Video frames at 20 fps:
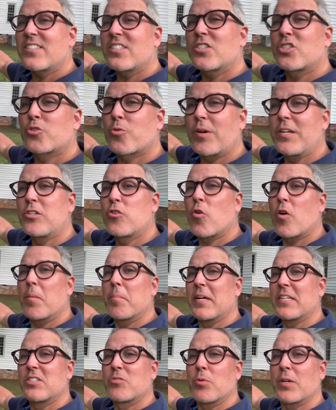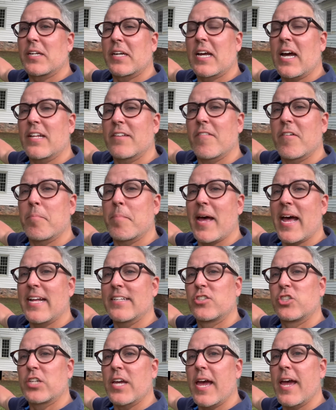a screen door, but it's really kind of in bad
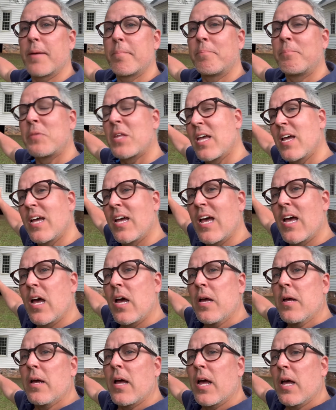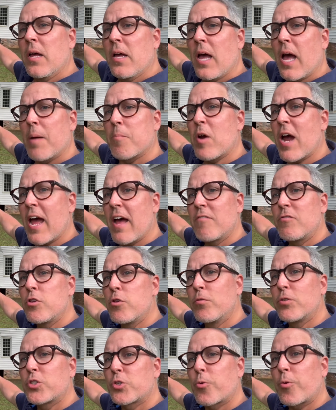shape. I'm going to have
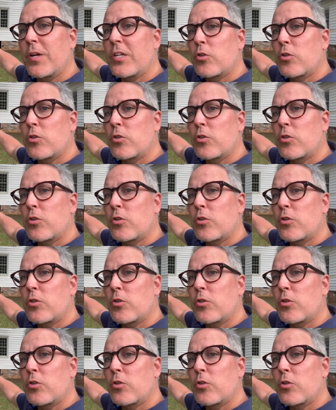new screen